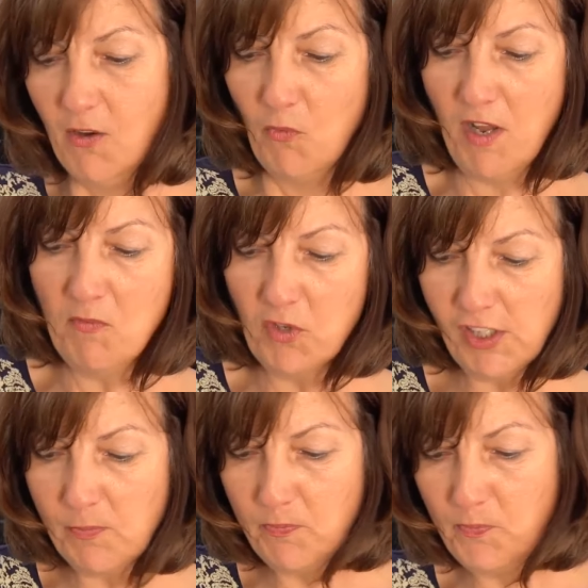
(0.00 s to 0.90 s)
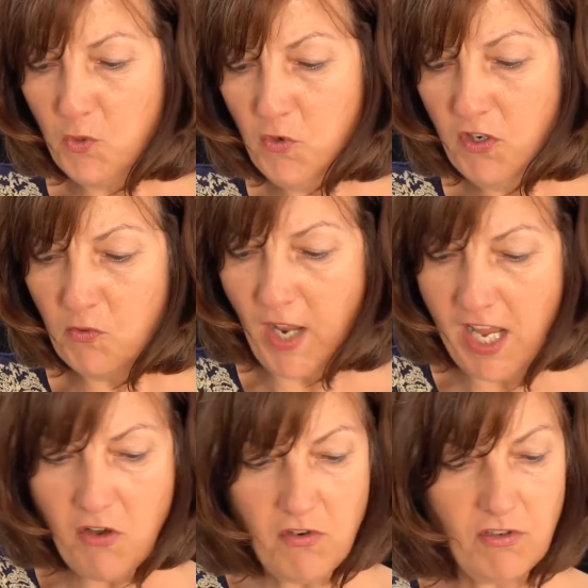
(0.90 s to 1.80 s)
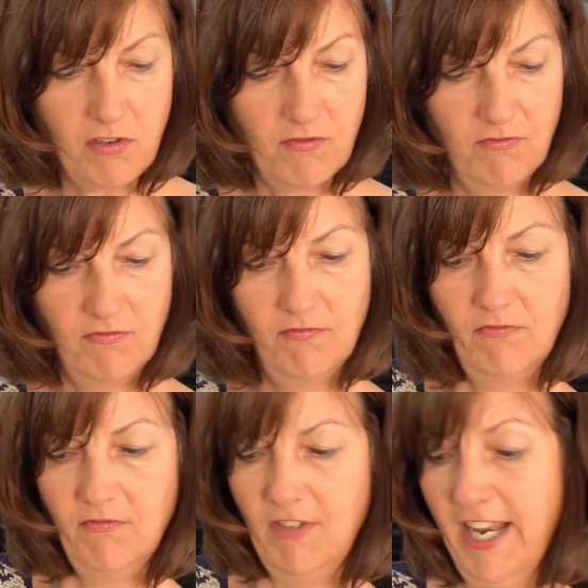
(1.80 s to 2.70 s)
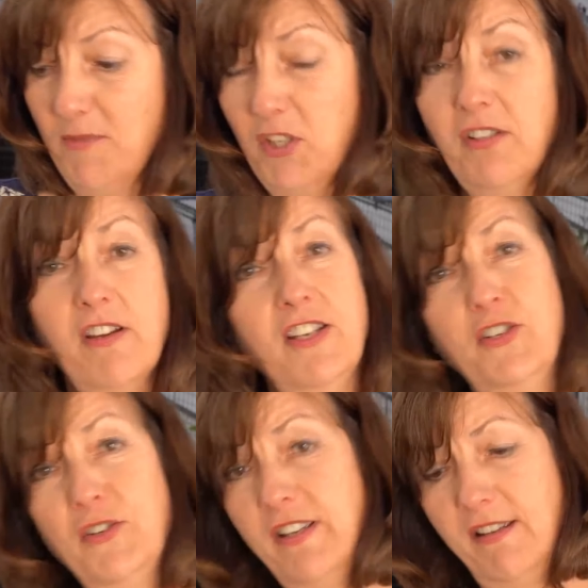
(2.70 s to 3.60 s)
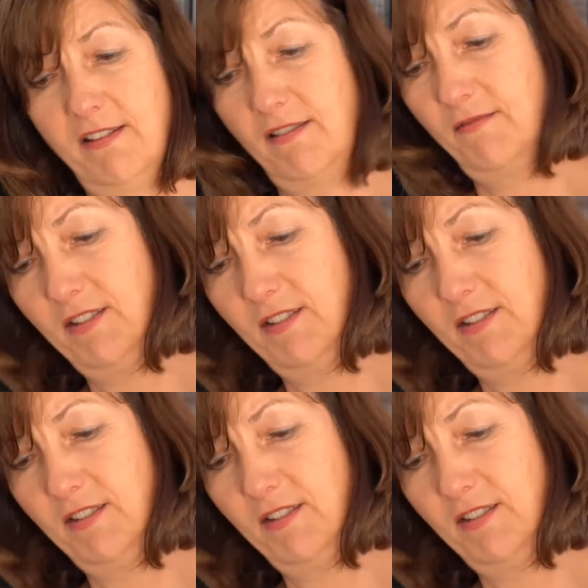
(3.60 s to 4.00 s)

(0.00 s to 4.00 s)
One more spoon around, and I'm just gonna do this.